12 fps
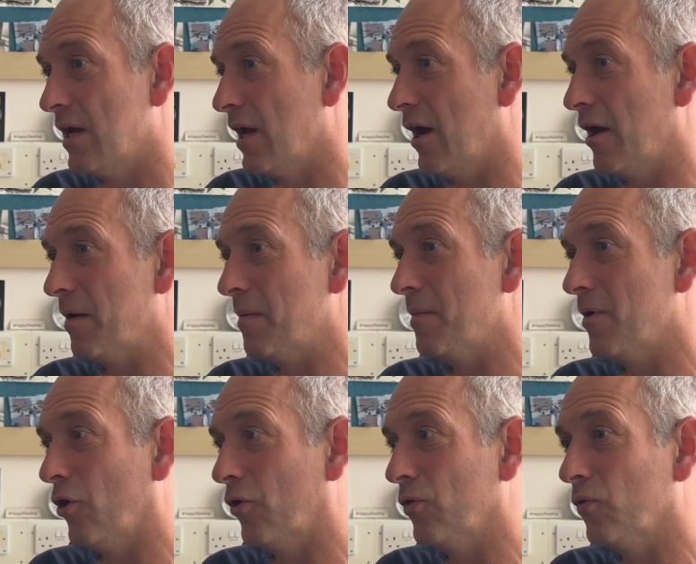on
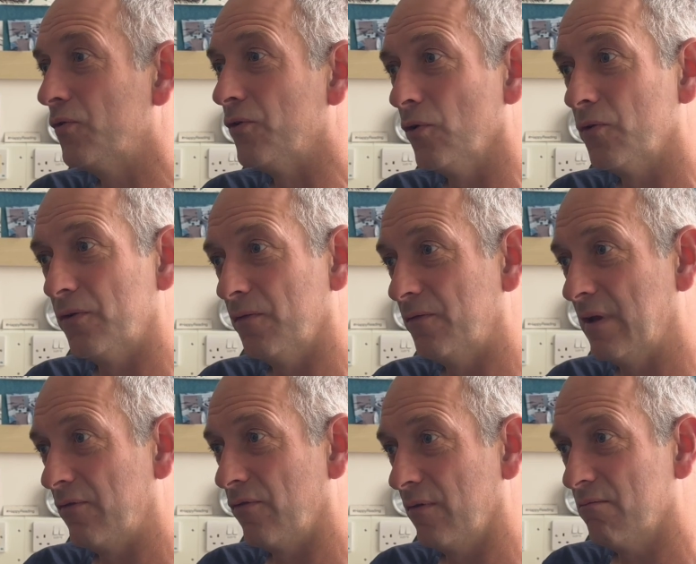all sorts of
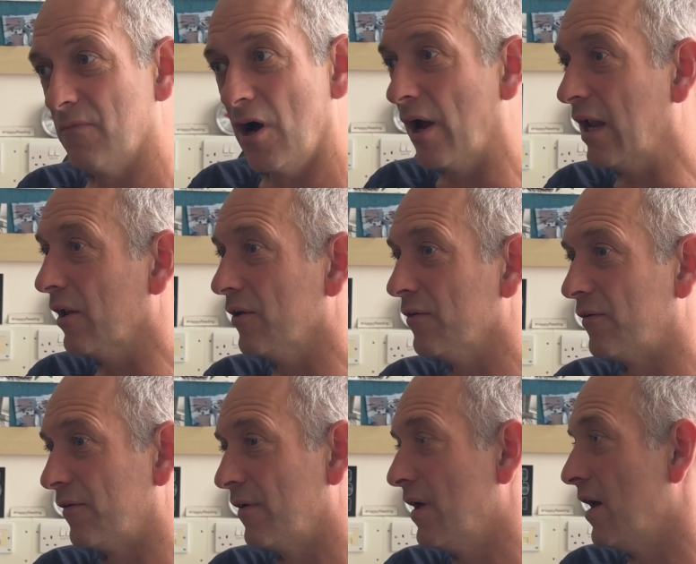different
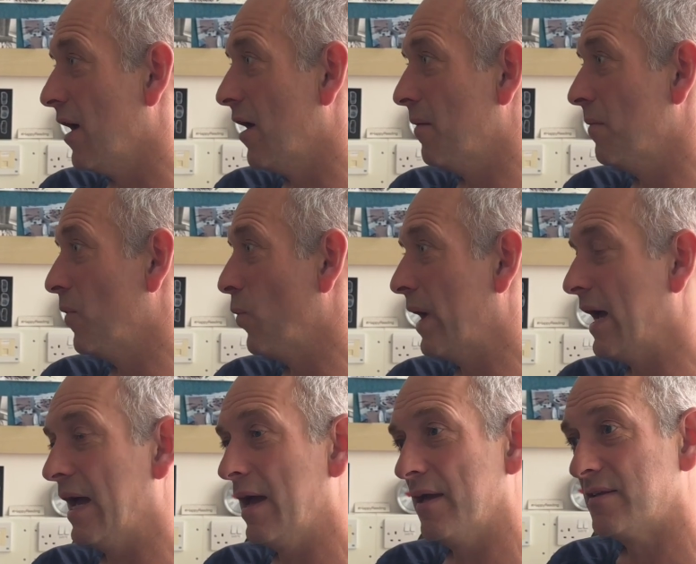islands,
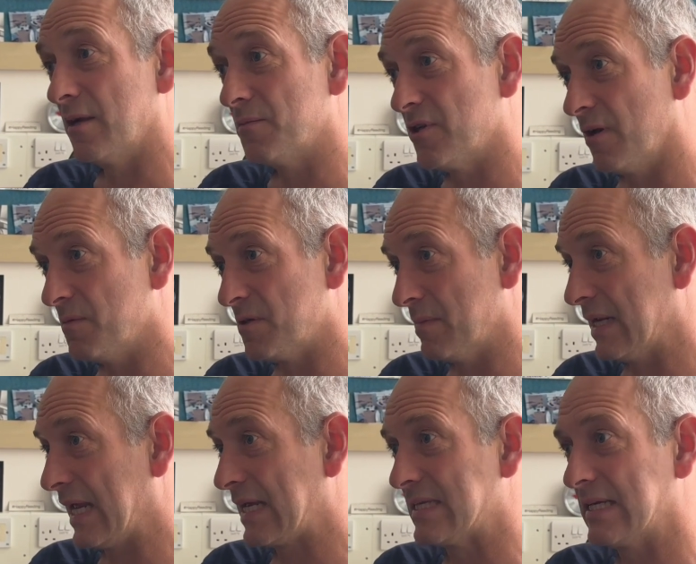where sometimes
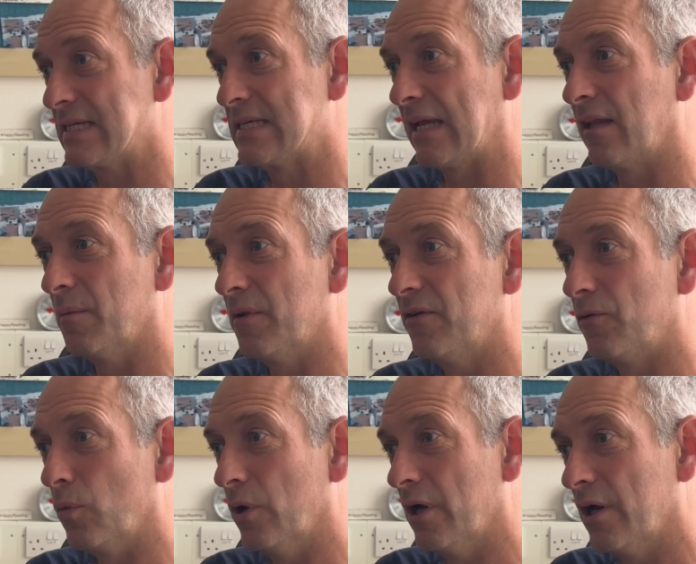monastic settlements
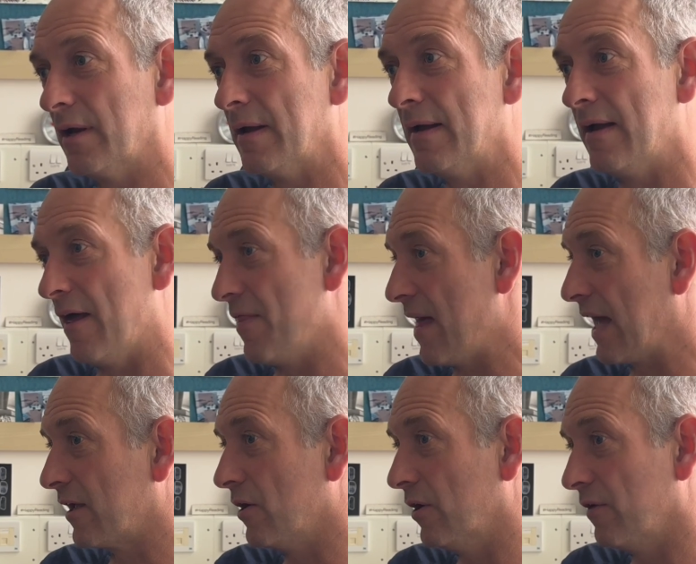were, and that
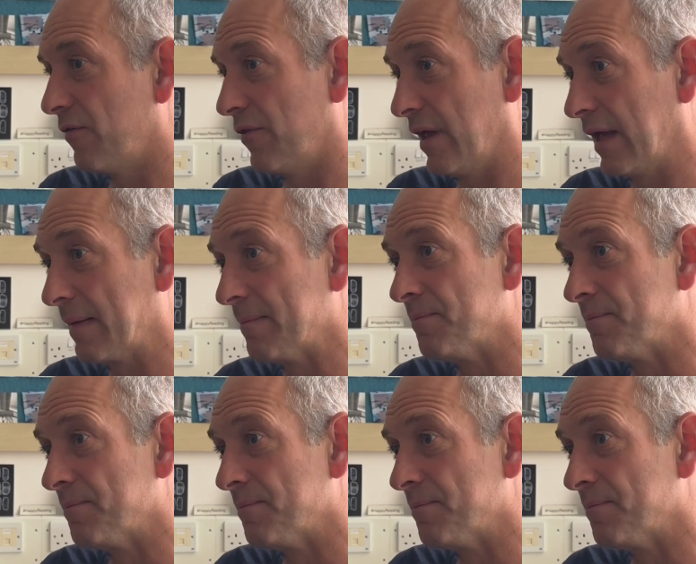kind of thing.